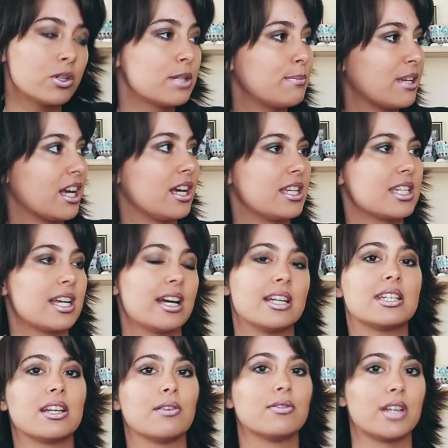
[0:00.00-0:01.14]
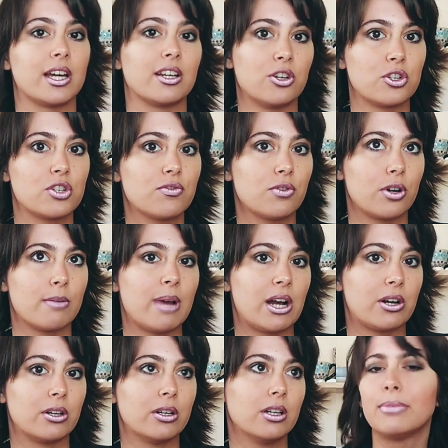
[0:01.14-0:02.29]
it was because I had self-diagnosed for
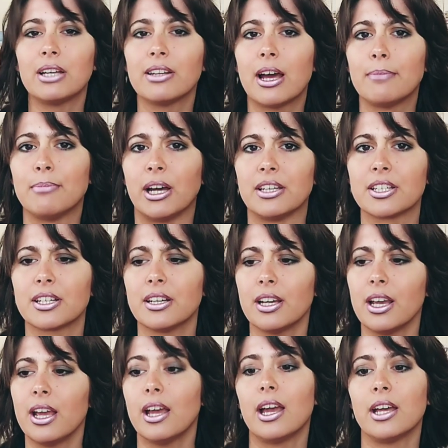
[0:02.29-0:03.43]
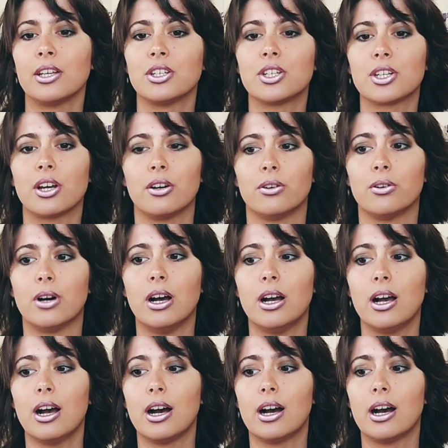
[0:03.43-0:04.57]
about about 9 months. And so
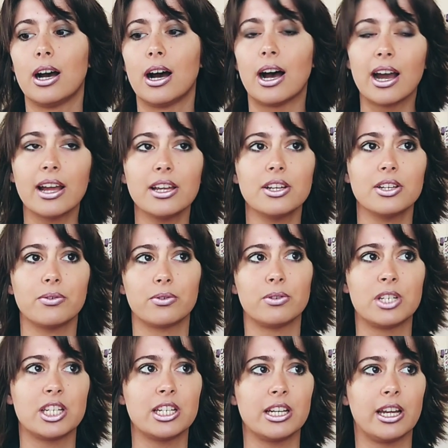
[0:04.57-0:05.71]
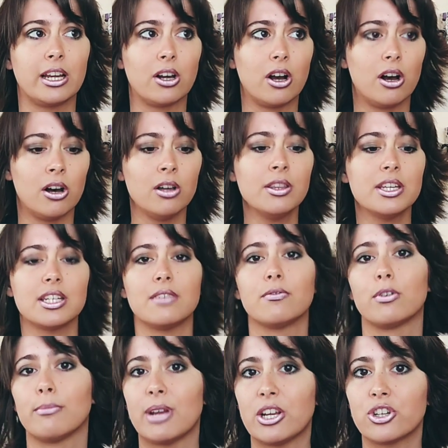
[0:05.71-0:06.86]
I was seeing all this
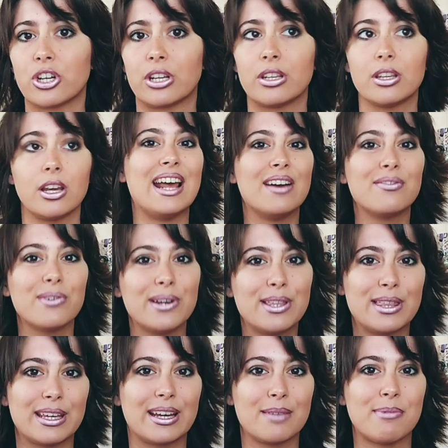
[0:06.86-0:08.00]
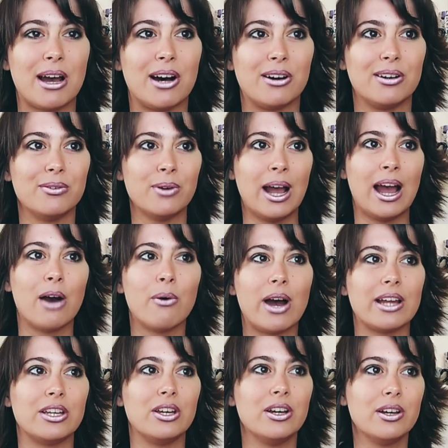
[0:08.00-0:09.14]
information and everything about how
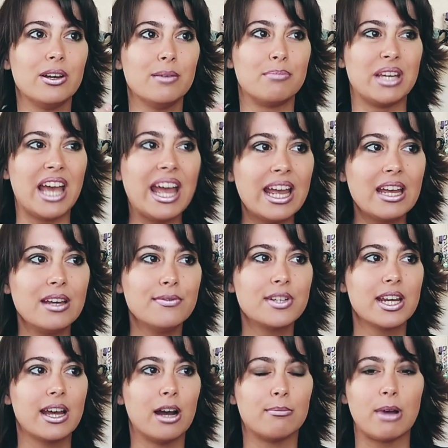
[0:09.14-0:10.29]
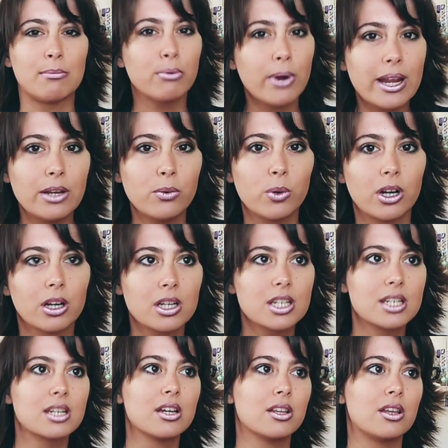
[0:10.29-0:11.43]
I behaved, how my brain
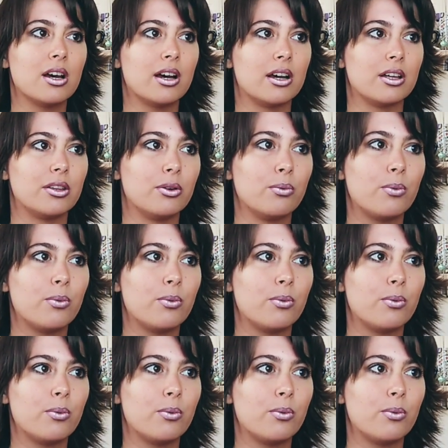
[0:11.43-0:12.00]
works, uh,